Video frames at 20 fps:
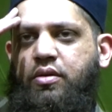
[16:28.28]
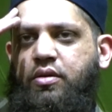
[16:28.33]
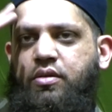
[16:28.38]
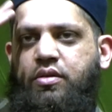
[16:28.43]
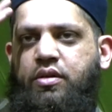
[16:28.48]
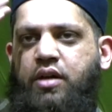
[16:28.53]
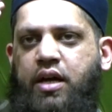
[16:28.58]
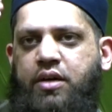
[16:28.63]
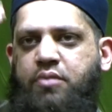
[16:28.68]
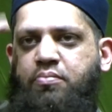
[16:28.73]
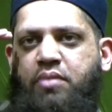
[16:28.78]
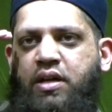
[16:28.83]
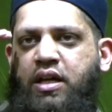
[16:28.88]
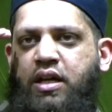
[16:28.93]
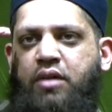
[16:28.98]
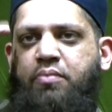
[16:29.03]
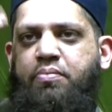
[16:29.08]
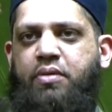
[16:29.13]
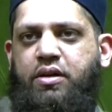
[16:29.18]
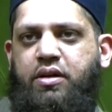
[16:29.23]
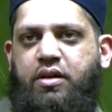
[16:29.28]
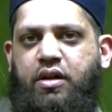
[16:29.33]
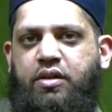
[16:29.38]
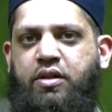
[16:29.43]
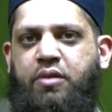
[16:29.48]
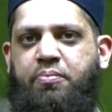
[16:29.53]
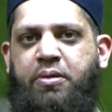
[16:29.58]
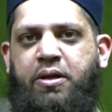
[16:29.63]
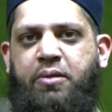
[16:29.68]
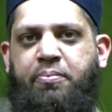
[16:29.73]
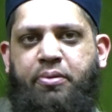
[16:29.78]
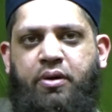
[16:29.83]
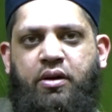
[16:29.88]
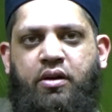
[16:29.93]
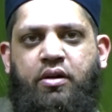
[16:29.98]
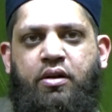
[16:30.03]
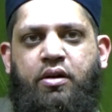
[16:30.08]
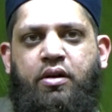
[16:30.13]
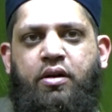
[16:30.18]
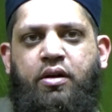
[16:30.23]
not me, but other people,
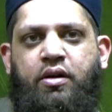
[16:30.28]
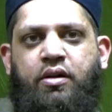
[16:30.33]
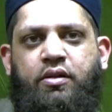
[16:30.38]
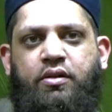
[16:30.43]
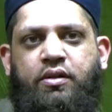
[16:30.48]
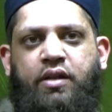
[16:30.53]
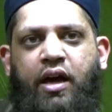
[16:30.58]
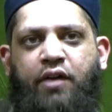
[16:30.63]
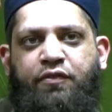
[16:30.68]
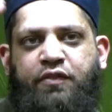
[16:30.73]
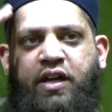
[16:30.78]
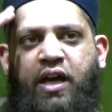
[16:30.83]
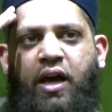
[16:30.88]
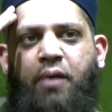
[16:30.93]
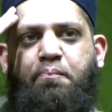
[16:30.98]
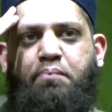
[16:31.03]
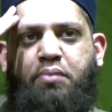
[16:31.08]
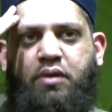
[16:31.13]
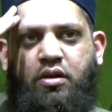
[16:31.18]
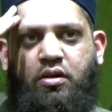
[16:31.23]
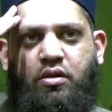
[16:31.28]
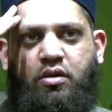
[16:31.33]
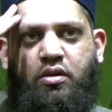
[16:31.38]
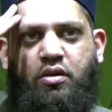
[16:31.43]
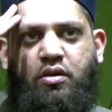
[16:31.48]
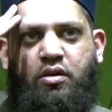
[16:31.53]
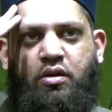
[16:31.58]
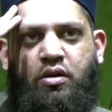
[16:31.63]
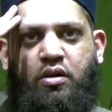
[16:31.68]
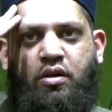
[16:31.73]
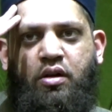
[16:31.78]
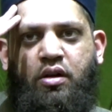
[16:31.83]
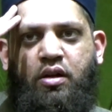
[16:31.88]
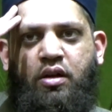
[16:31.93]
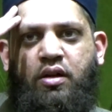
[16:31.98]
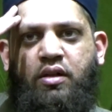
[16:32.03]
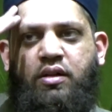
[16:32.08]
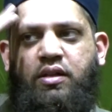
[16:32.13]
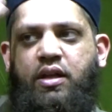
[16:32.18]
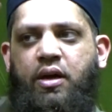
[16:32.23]
they have kept
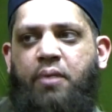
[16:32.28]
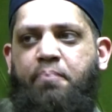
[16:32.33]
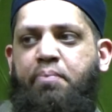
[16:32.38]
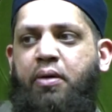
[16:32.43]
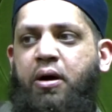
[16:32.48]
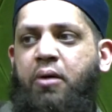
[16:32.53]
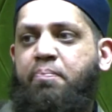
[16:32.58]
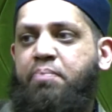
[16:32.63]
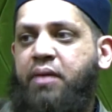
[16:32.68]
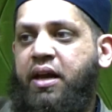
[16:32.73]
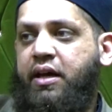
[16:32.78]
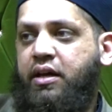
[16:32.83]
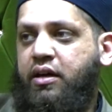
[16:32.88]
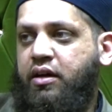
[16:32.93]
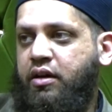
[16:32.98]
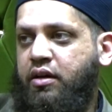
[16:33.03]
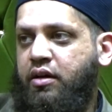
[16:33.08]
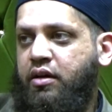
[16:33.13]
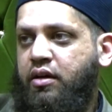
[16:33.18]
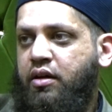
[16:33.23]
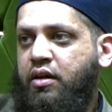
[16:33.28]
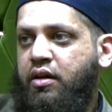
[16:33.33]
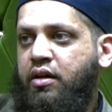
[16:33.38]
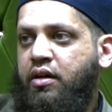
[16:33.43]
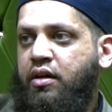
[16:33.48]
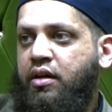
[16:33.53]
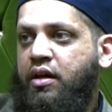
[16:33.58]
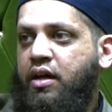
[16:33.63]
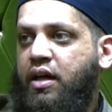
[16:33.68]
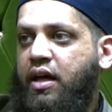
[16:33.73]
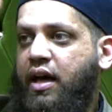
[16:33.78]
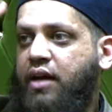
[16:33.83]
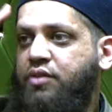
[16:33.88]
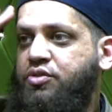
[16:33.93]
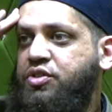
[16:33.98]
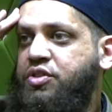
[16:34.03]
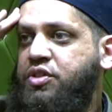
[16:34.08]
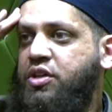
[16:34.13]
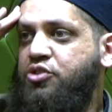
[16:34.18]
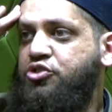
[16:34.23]
their public at
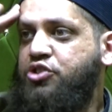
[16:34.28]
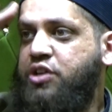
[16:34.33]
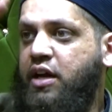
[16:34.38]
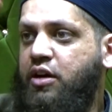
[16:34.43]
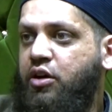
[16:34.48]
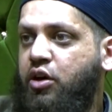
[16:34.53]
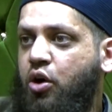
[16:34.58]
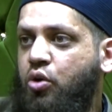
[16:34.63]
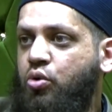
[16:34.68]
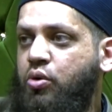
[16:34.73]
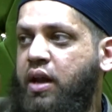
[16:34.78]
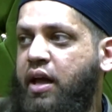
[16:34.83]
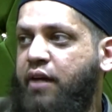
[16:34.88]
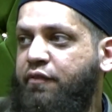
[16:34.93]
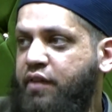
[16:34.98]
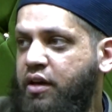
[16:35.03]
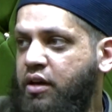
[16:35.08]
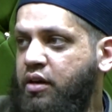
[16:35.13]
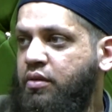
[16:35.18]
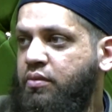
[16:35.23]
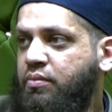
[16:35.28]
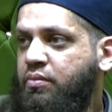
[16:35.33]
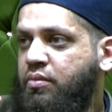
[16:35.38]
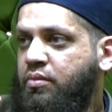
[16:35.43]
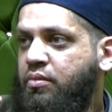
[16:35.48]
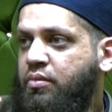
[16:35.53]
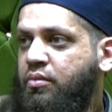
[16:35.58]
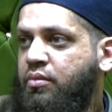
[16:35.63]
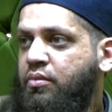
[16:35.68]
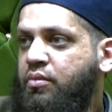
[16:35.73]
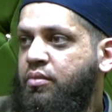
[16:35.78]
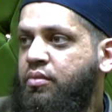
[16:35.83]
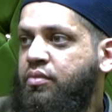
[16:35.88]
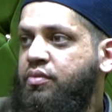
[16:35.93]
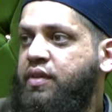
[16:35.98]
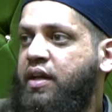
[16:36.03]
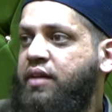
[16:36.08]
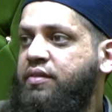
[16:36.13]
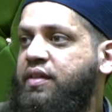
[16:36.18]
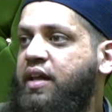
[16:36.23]
such a low level
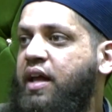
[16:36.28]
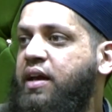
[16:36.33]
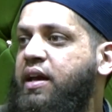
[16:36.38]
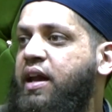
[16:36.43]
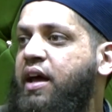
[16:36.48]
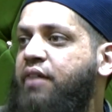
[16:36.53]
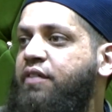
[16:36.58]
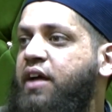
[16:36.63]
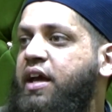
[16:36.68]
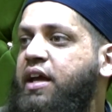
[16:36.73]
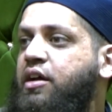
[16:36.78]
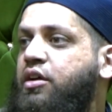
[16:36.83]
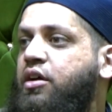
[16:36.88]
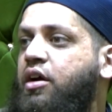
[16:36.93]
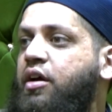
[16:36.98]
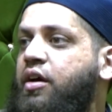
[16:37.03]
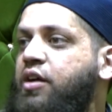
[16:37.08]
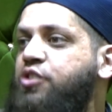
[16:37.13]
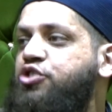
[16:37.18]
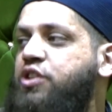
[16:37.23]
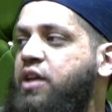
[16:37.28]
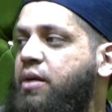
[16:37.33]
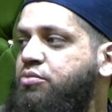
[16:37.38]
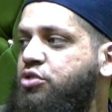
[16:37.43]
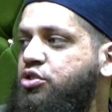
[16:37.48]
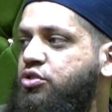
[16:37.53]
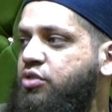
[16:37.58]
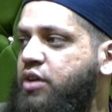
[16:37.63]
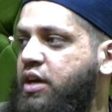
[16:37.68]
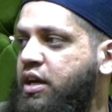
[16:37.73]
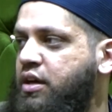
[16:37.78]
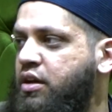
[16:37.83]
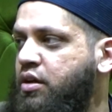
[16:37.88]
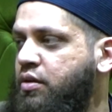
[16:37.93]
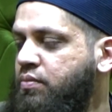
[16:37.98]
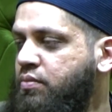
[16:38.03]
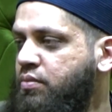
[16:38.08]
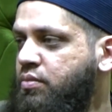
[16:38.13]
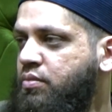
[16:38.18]
that they never encourage them to read.